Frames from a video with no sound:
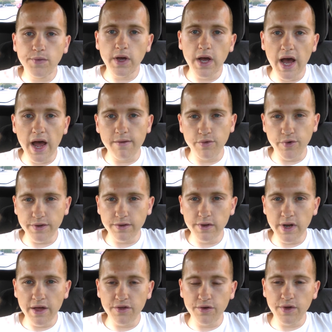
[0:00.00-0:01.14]
hybrid.
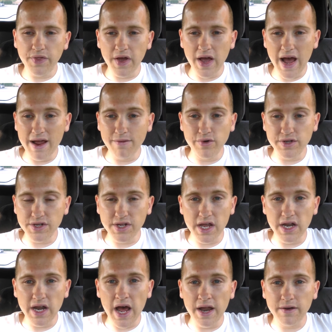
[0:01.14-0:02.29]
Now the hybrids
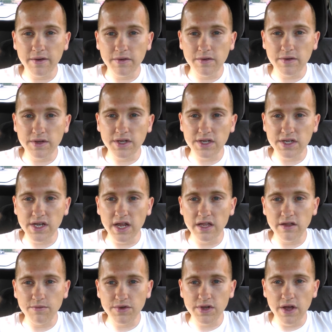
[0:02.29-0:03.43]
cannot sustain
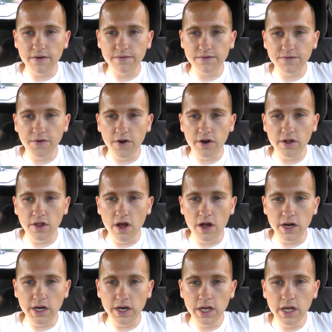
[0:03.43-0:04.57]
themselves very
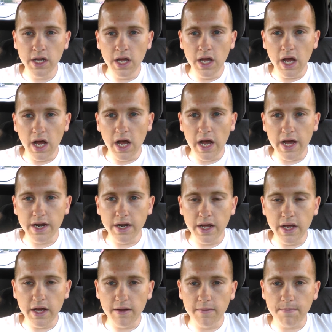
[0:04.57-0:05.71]
long
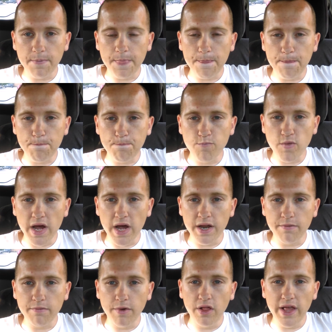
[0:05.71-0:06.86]
on
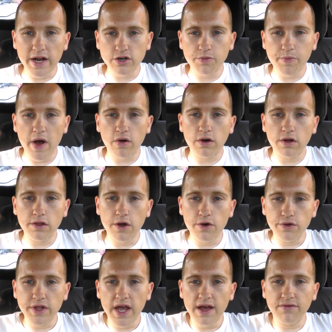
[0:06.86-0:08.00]
electric power
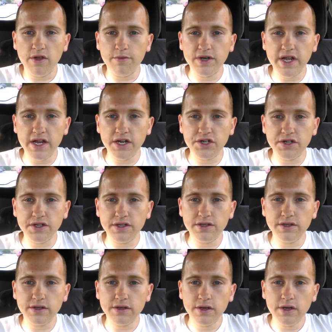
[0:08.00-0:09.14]
alone. They have
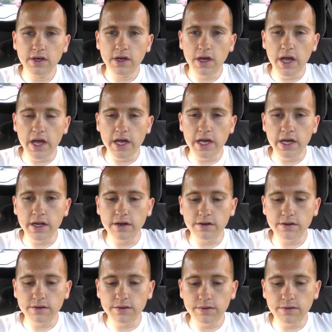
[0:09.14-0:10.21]
limitations, and